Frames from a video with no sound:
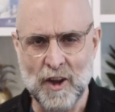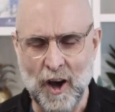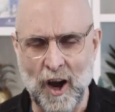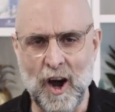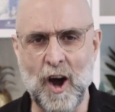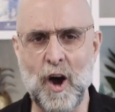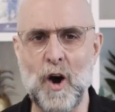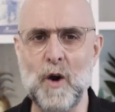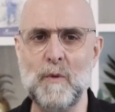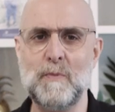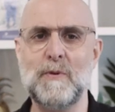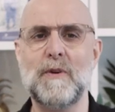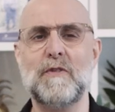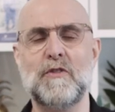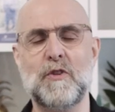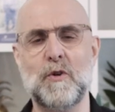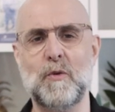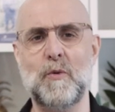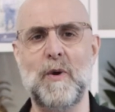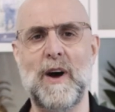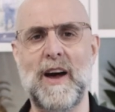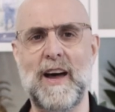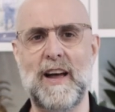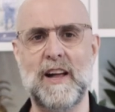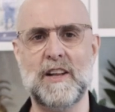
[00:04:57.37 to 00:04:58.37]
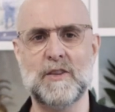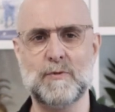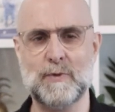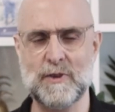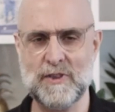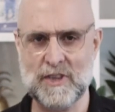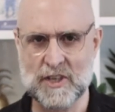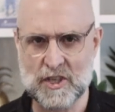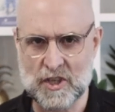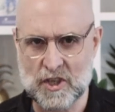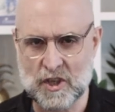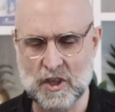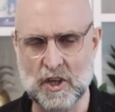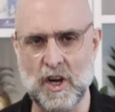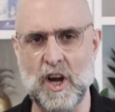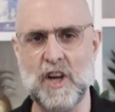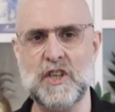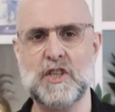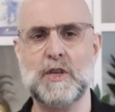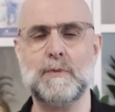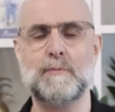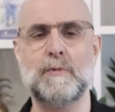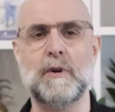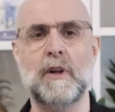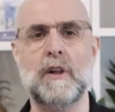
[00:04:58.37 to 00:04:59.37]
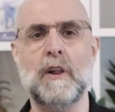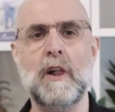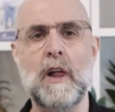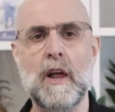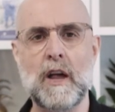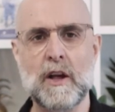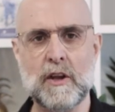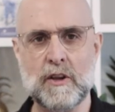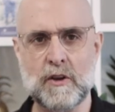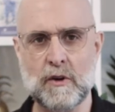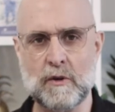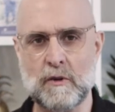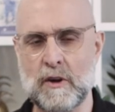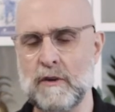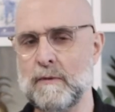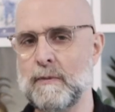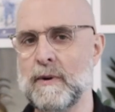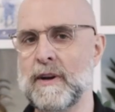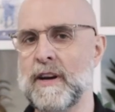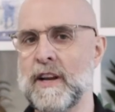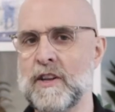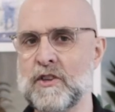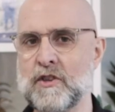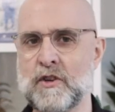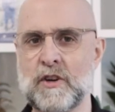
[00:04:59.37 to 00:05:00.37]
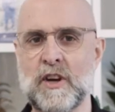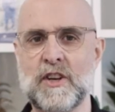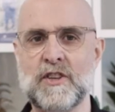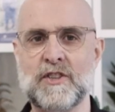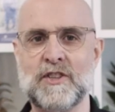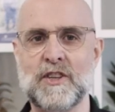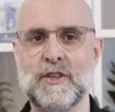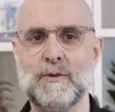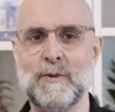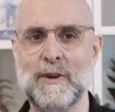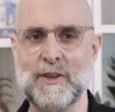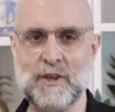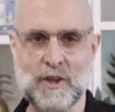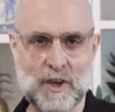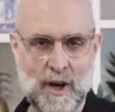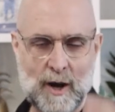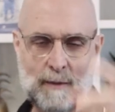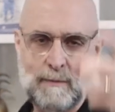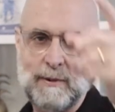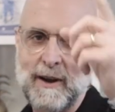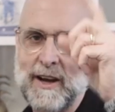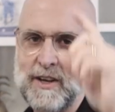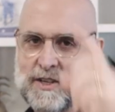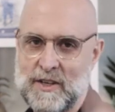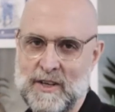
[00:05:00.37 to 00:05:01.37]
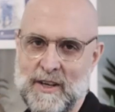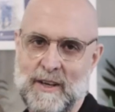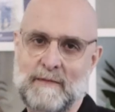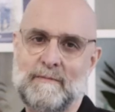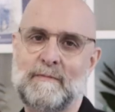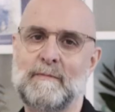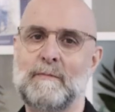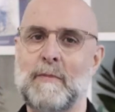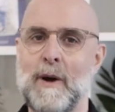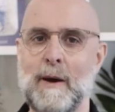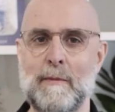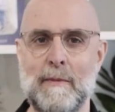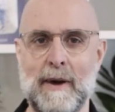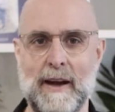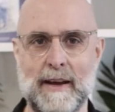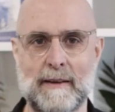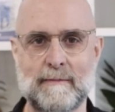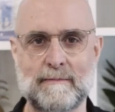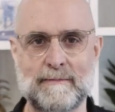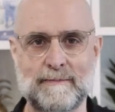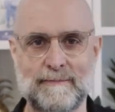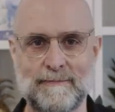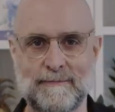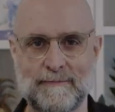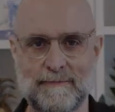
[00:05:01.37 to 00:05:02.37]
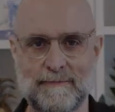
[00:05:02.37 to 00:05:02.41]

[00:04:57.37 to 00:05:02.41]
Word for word: the hope of the world with this gospel that we've been entrusted with. God bless you. Bye bye.